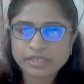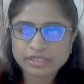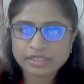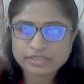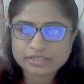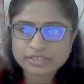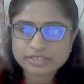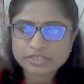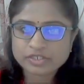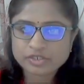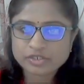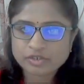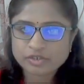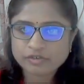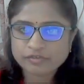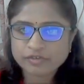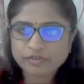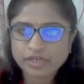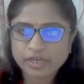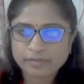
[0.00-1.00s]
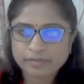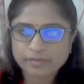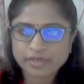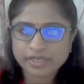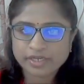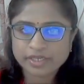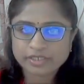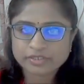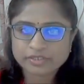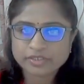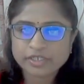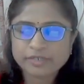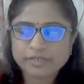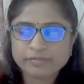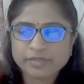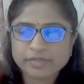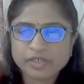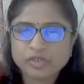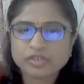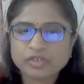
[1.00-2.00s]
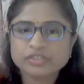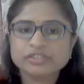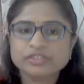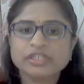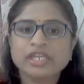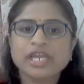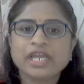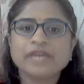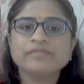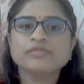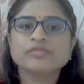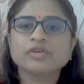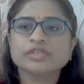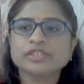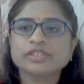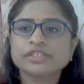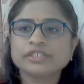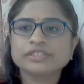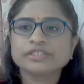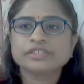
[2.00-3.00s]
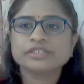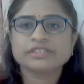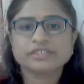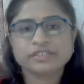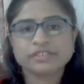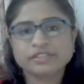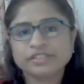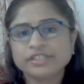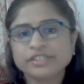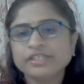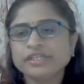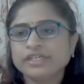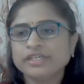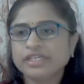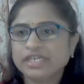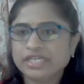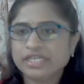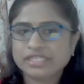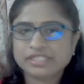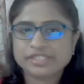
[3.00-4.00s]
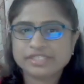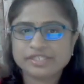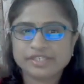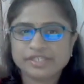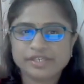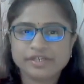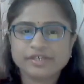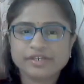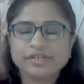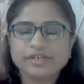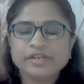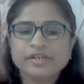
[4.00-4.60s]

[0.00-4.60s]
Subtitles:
consists of carbon dioxide because the lime water is turning acidic.